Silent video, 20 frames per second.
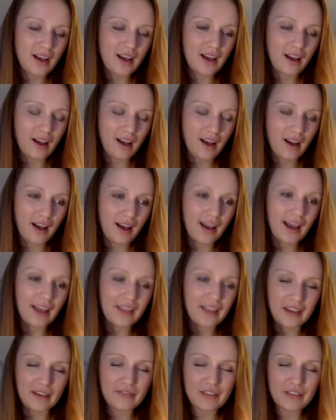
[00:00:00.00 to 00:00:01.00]
I had
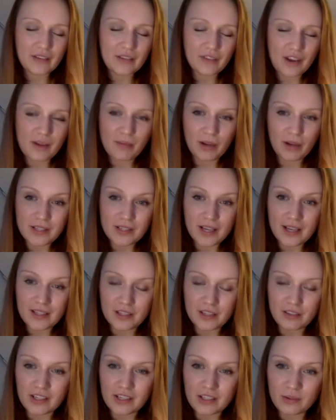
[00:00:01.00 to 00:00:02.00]
that feeling very much as a
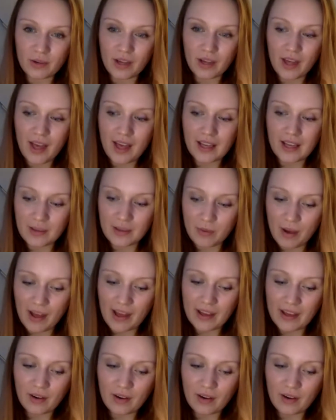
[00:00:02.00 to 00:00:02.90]
graduate anyway,